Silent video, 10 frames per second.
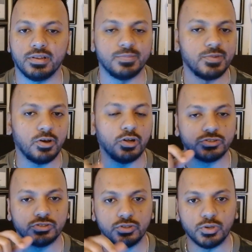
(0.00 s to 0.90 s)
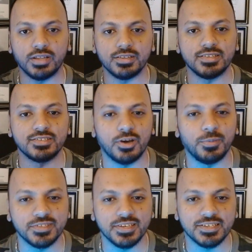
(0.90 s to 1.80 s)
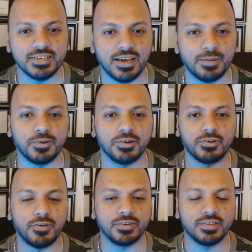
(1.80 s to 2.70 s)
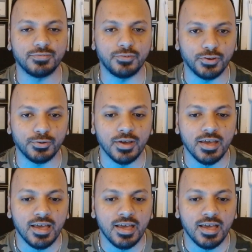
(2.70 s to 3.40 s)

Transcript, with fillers: let me also know under this comment section. I'm gonna cover that for you.